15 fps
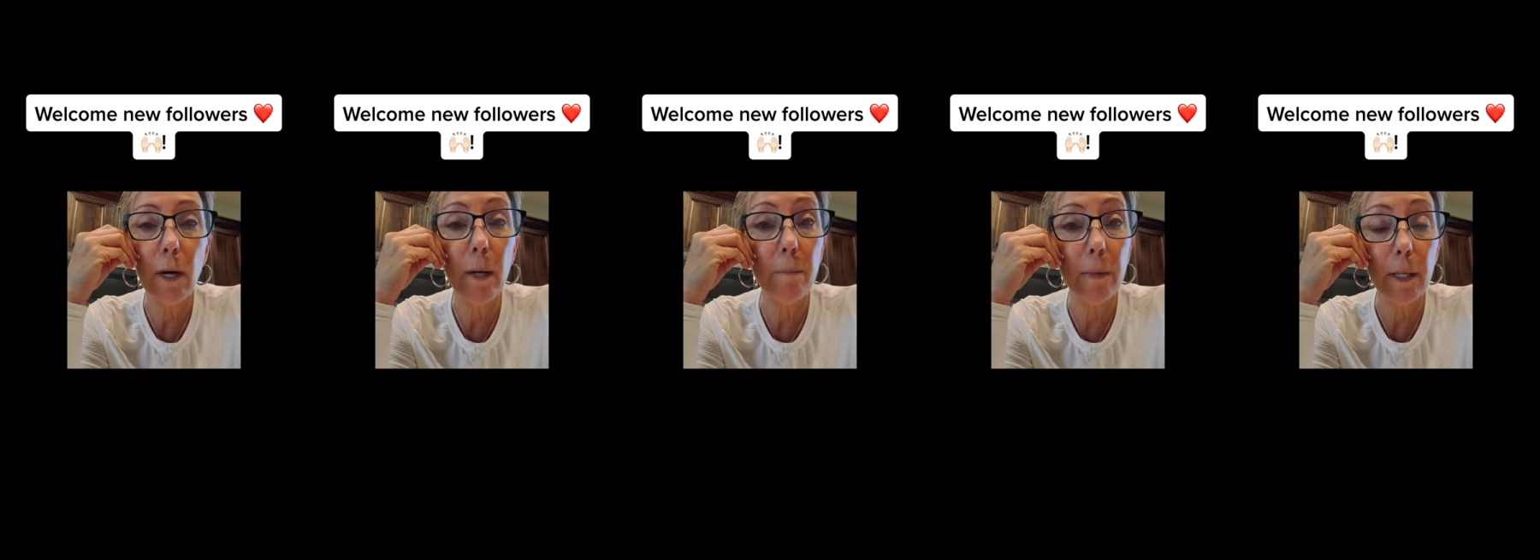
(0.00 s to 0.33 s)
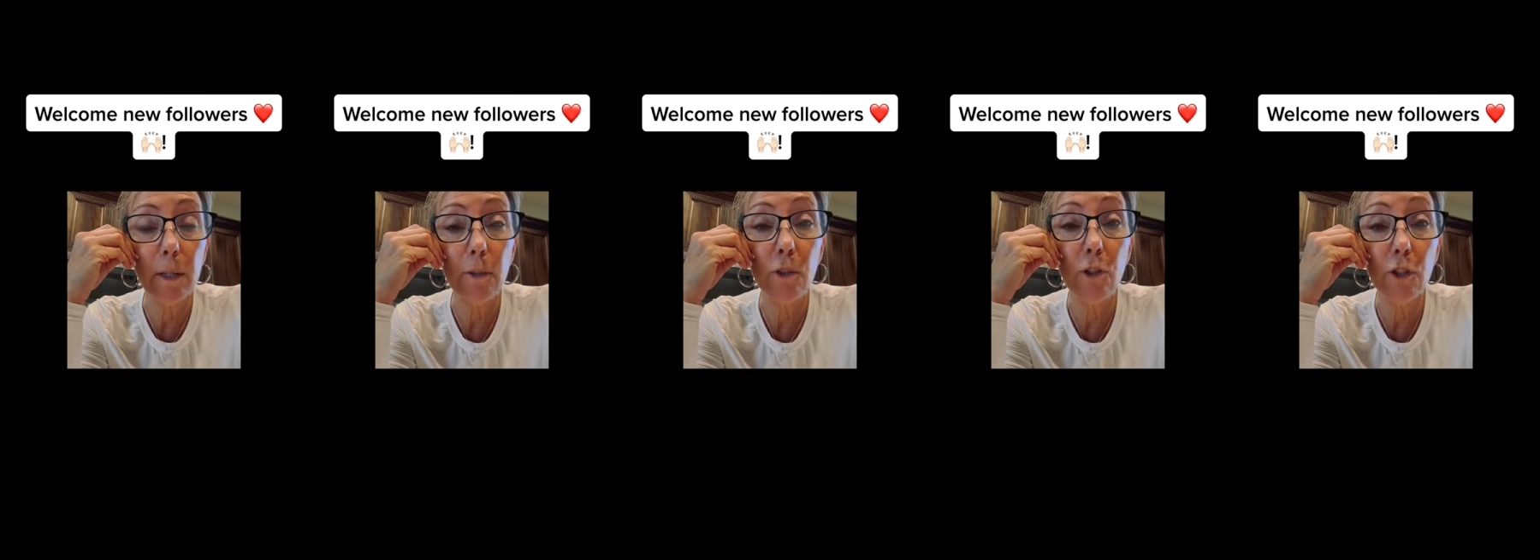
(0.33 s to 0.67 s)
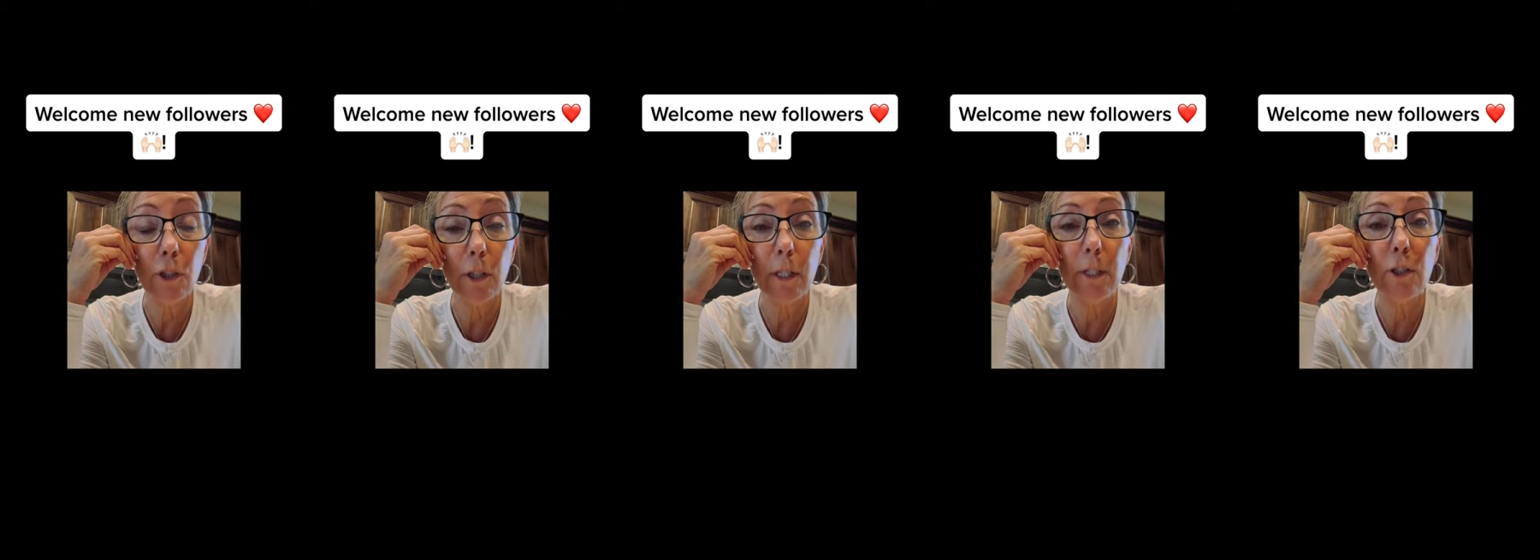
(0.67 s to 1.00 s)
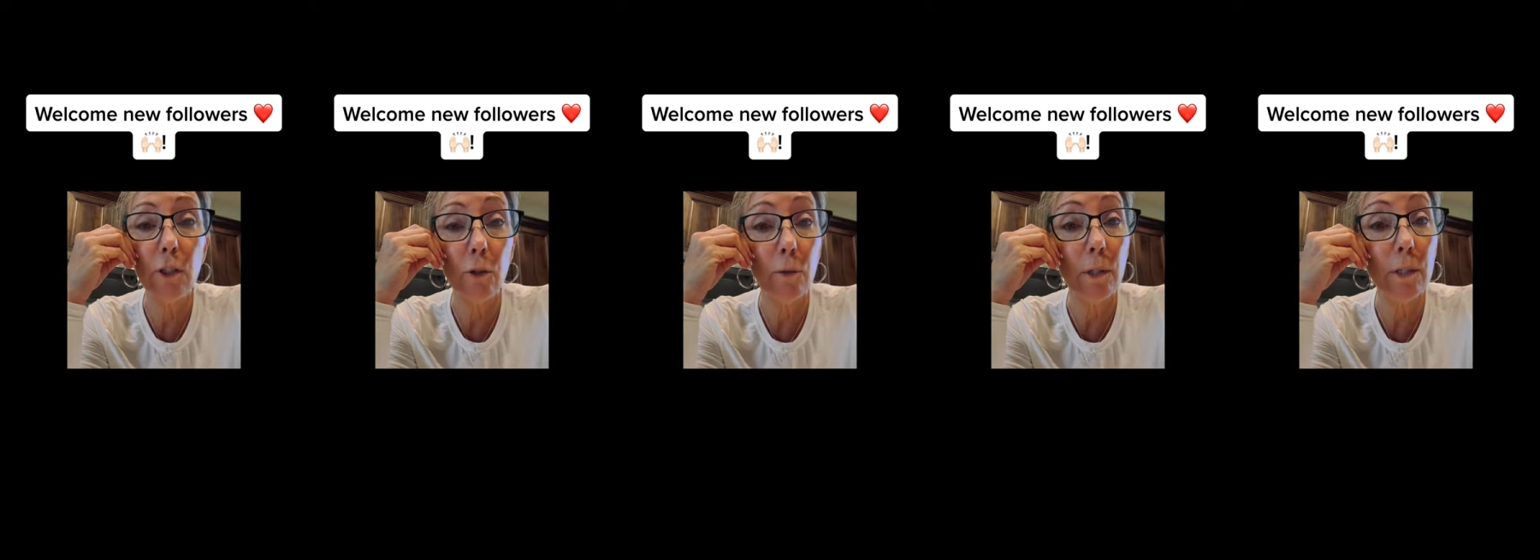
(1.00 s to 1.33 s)
A Mother's Journey
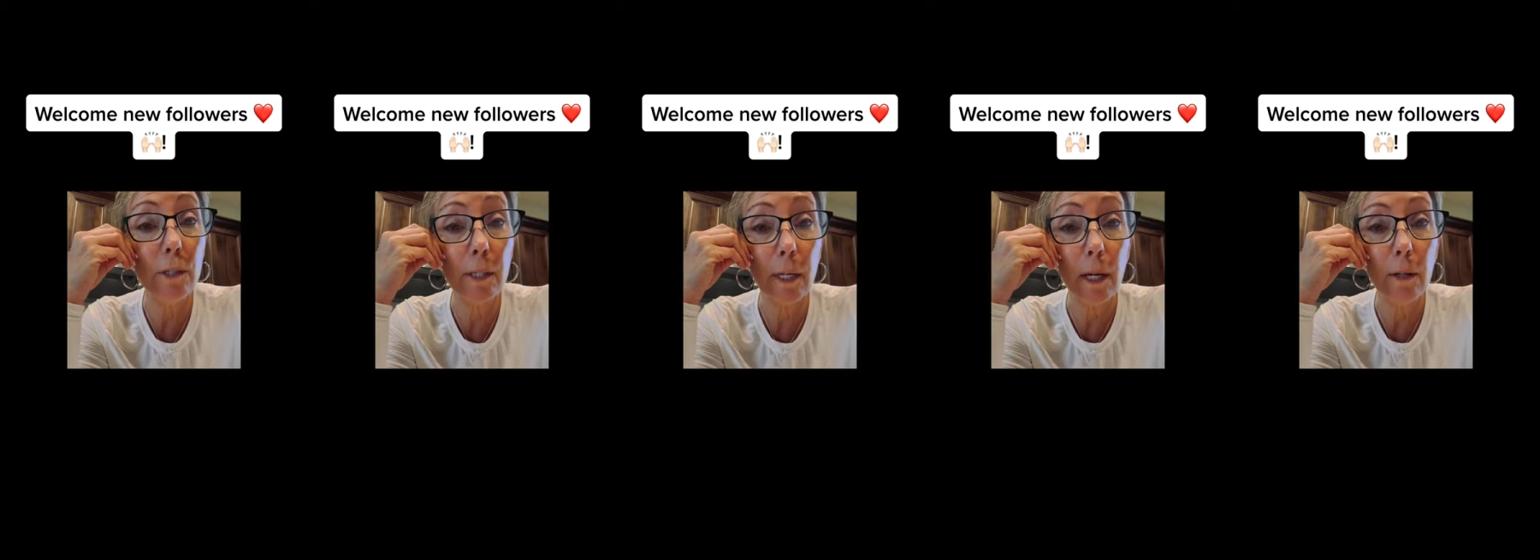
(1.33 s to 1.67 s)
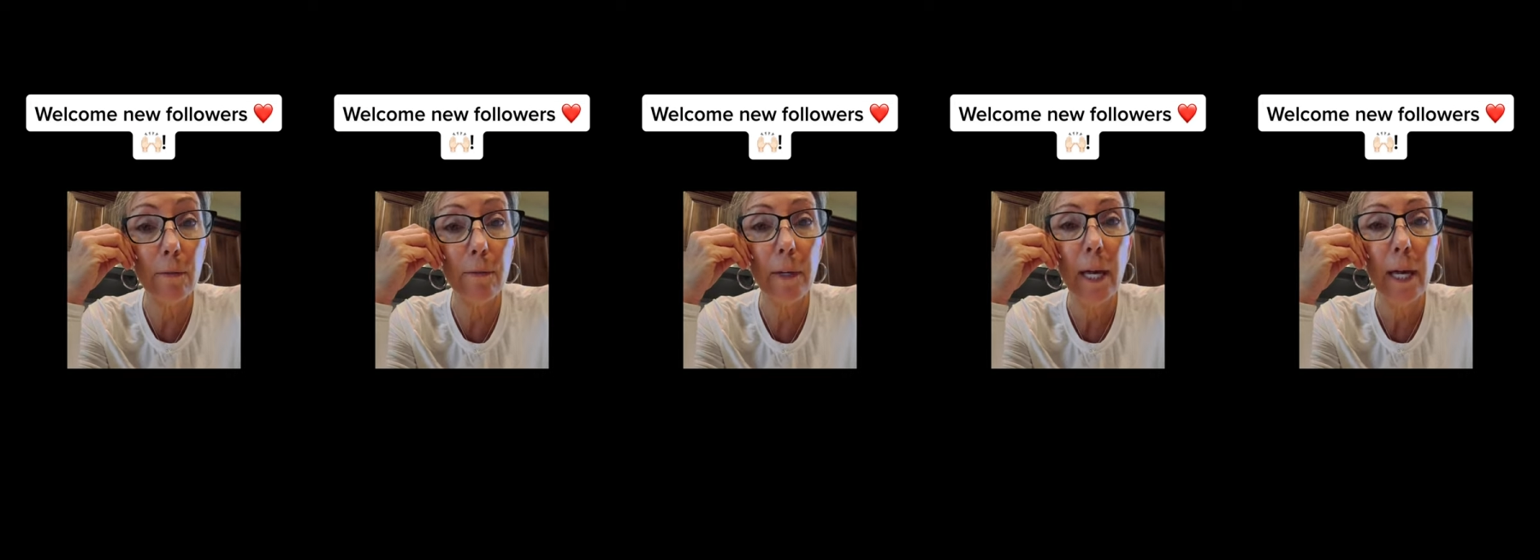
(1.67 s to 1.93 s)
to Herself.